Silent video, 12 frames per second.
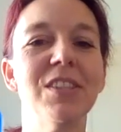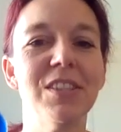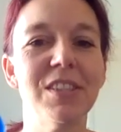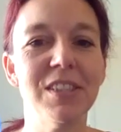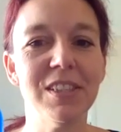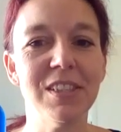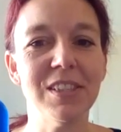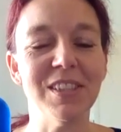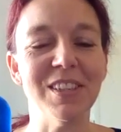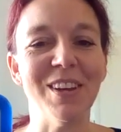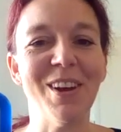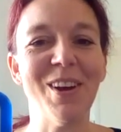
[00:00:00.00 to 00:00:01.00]

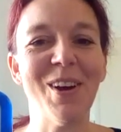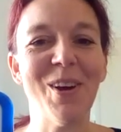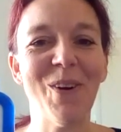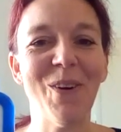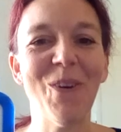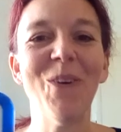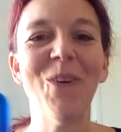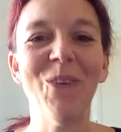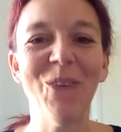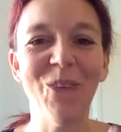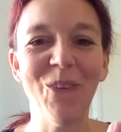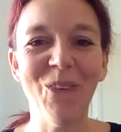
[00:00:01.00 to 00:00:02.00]
Z.
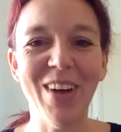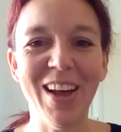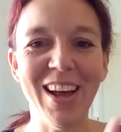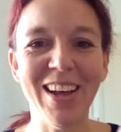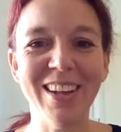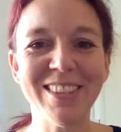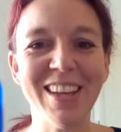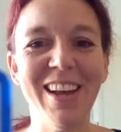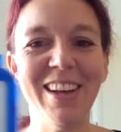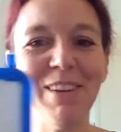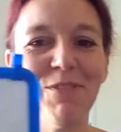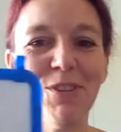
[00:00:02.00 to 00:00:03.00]
Well
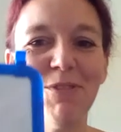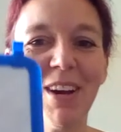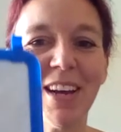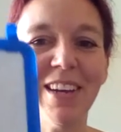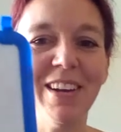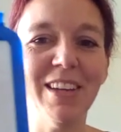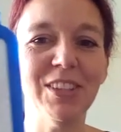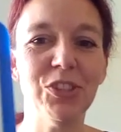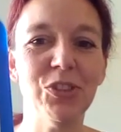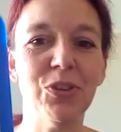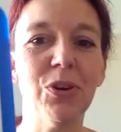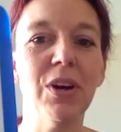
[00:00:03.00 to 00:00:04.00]
done if you
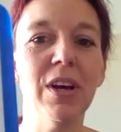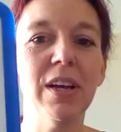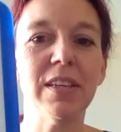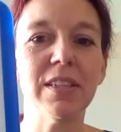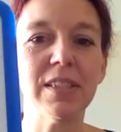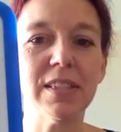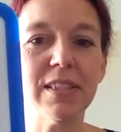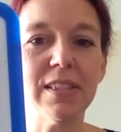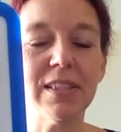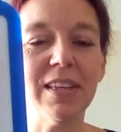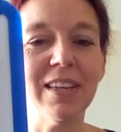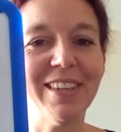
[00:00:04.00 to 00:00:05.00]
recognised your
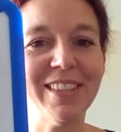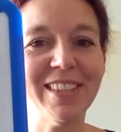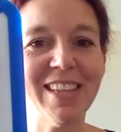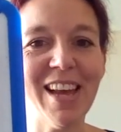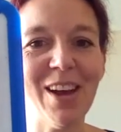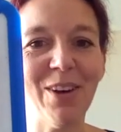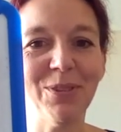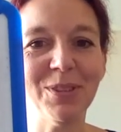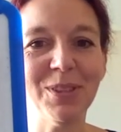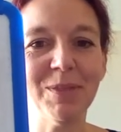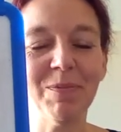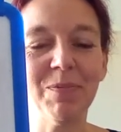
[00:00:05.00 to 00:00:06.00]
Z
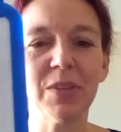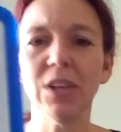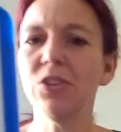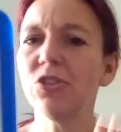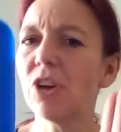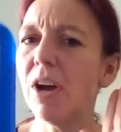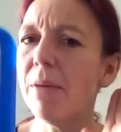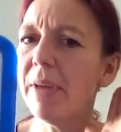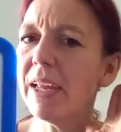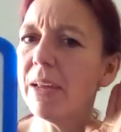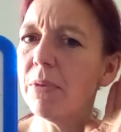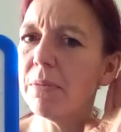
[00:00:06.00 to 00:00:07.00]
sound. Can you try and
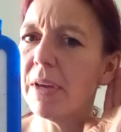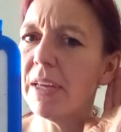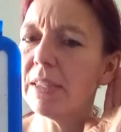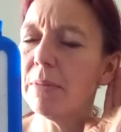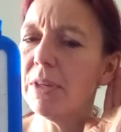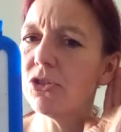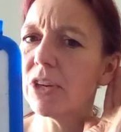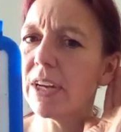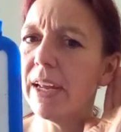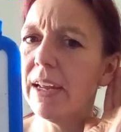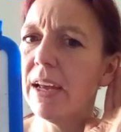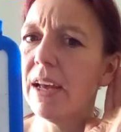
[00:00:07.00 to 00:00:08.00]
make it with me? It's a bit
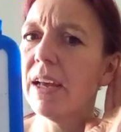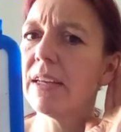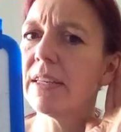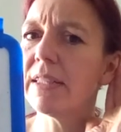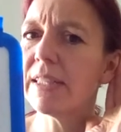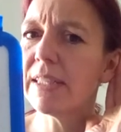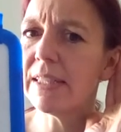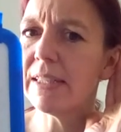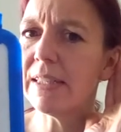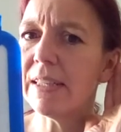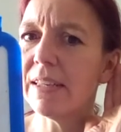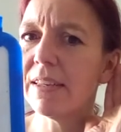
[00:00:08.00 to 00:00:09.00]
tricky. Z.